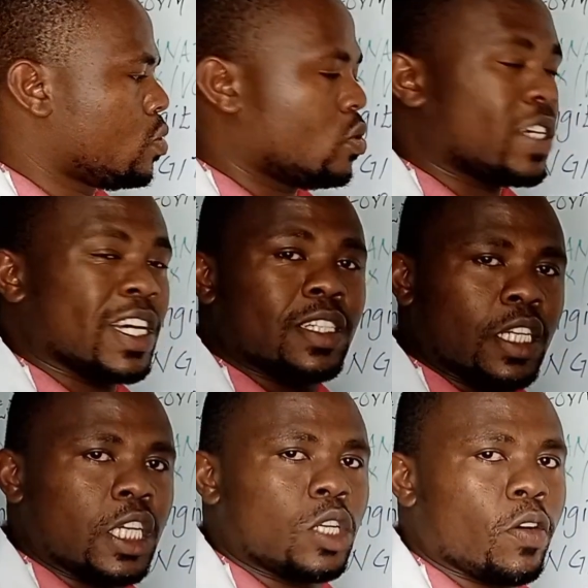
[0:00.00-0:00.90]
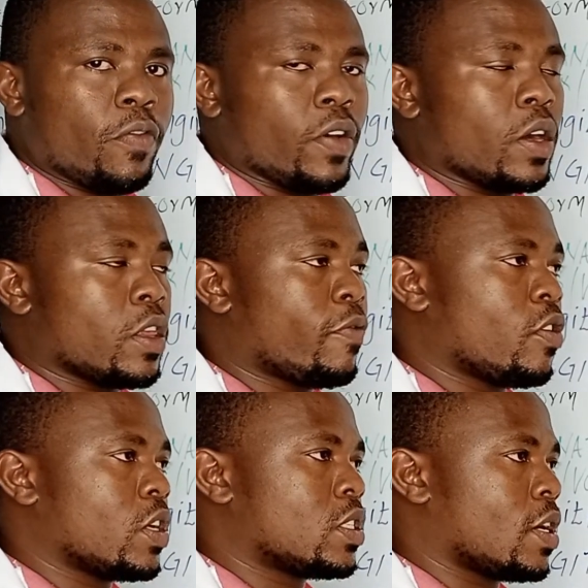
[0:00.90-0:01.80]
get rid of the
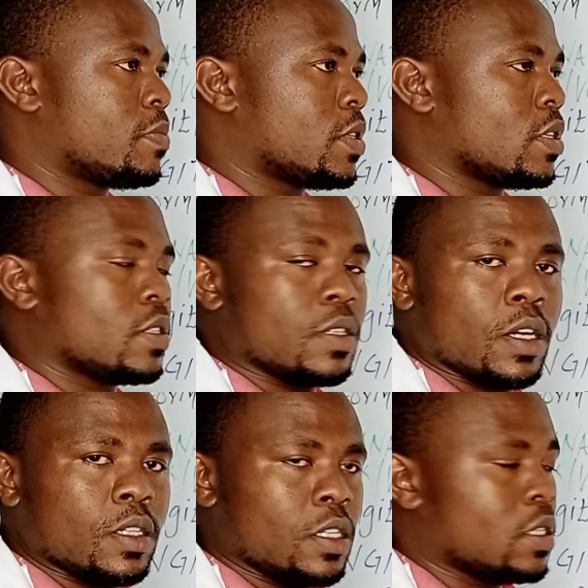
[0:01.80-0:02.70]
foreign substance that